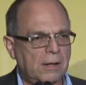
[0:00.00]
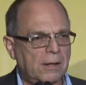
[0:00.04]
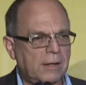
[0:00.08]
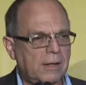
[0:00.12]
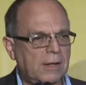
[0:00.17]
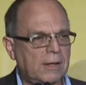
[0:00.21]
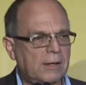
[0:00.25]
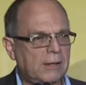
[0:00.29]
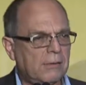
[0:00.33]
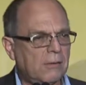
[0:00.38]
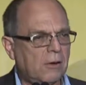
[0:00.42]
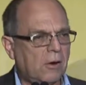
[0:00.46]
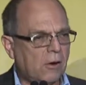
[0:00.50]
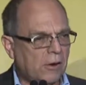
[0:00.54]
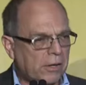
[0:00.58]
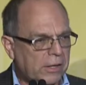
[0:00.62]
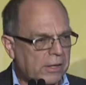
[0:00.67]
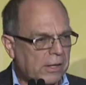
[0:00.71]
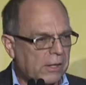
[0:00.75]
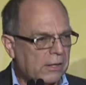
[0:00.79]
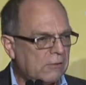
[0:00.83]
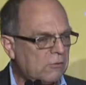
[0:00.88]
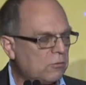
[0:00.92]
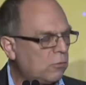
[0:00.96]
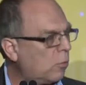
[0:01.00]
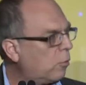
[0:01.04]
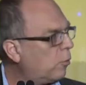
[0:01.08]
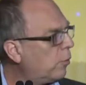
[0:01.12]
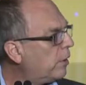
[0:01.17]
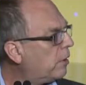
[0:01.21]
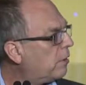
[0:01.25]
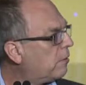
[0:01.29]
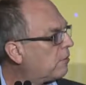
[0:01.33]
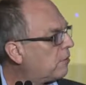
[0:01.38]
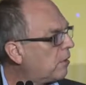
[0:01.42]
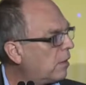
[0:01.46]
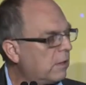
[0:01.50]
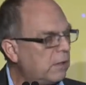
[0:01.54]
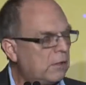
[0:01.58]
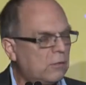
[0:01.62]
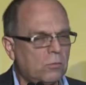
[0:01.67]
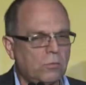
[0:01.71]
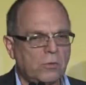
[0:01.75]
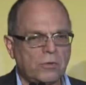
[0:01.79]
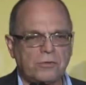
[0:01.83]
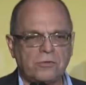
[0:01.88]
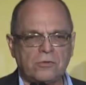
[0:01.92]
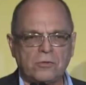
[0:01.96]
In our case, what we
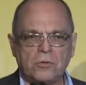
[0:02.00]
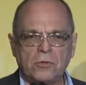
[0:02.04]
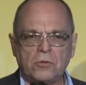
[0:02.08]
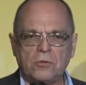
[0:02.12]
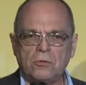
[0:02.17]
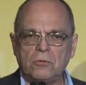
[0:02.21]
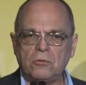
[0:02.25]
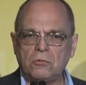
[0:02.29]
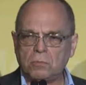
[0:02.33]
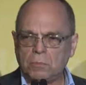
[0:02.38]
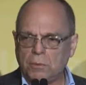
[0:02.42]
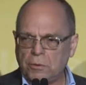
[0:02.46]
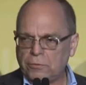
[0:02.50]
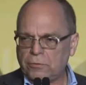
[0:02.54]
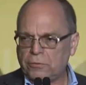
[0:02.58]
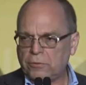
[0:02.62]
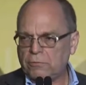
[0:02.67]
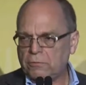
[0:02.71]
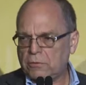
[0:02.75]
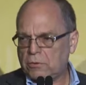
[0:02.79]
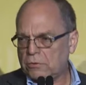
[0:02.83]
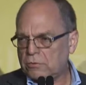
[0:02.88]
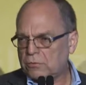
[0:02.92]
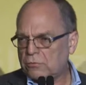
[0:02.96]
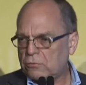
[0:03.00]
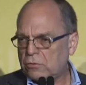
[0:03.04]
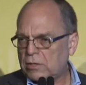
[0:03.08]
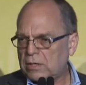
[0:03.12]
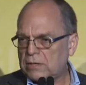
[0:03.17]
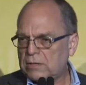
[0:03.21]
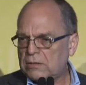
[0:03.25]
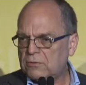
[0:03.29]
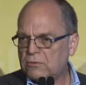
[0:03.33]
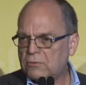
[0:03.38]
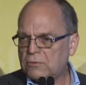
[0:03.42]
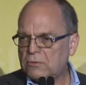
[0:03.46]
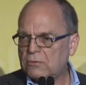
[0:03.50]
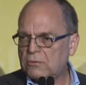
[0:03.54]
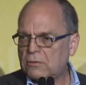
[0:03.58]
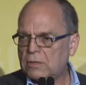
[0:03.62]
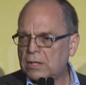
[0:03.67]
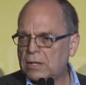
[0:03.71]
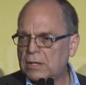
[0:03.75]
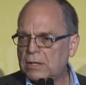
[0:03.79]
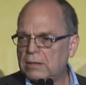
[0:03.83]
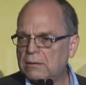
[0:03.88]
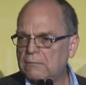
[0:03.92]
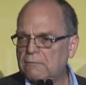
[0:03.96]
decided was to use both of those strategies,
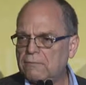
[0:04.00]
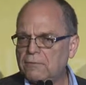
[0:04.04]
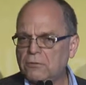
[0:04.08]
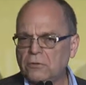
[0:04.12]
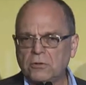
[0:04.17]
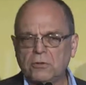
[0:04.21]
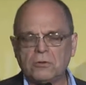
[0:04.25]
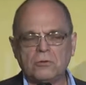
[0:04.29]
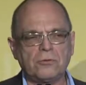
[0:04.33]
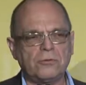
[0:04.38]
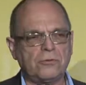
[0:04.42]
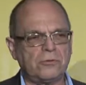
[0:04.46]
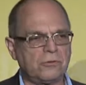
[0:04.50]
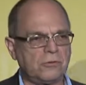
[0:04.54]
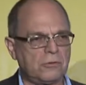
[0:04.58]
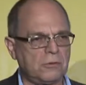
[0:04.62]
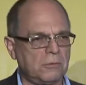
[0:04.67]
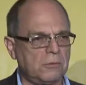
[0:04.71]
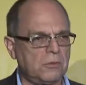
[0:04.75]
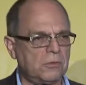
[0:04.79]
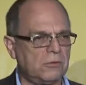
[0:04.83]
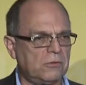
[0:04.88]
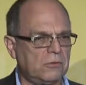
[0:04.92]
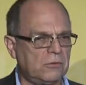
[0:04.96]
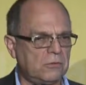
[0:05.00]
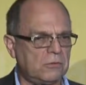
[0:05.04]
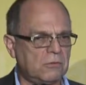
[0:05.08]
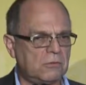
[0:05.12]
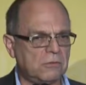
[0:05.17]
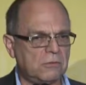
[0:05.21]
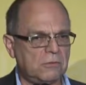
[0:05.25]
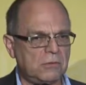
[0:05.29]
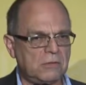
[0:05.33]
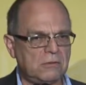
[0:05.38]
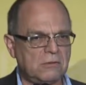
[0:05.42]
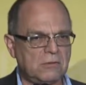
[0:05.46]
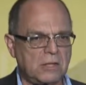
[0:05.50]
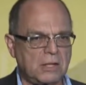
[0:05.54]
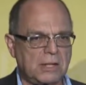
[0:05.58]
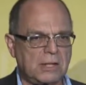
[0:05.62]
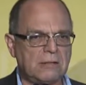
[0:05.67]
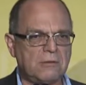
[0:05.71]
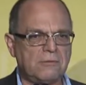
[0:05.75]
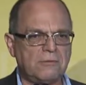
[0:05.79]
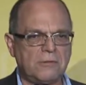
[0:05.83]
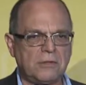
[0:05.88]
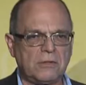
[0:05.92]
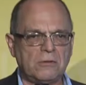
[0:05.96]
and the vertical system consists of these
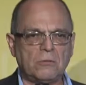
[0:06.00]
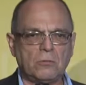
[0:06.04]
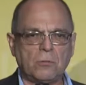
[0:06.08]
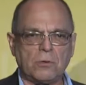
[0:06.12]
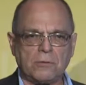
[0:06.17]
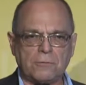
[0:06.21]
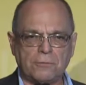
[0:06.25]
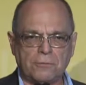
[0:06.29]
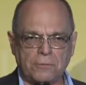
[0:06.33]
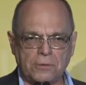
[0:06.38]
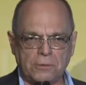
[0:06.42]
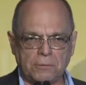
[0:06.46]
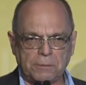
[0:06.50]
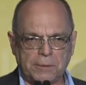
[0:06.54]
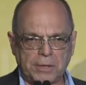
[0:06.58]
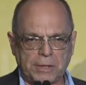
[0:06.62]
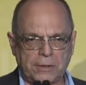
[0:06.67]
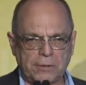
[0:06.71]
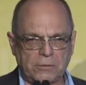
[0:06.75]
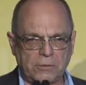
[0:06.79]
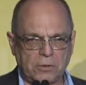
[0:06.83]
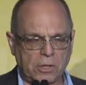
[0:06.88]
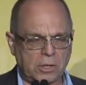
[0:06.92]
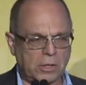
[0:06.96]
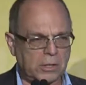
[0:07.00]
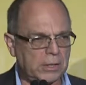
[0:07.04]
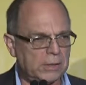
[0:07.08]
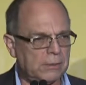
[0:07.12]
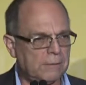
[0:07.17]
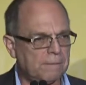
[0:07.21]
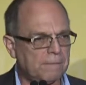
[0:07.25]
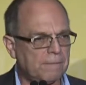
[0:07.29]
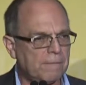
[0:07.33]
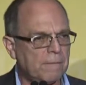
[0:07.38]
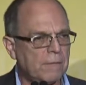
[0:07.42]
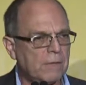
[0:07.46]
glass fins with a frit pattern on it.